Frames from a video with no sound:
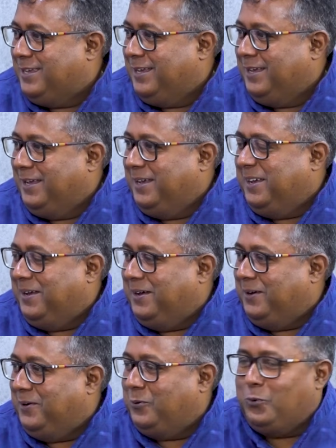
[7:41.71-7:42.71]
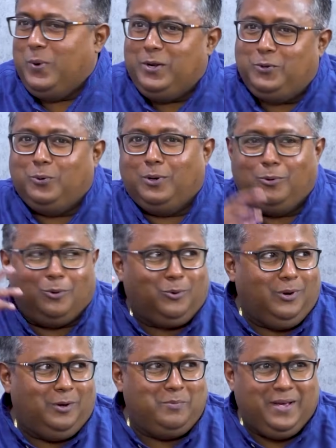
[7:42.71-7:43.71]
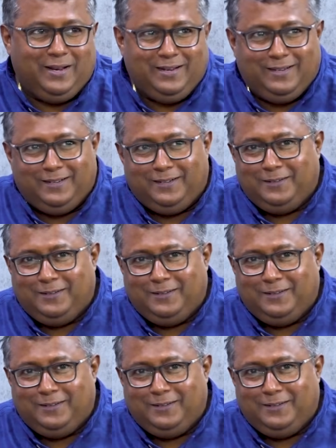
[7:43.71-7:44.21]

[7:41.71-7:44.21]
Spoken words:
who went to a Gurukulam and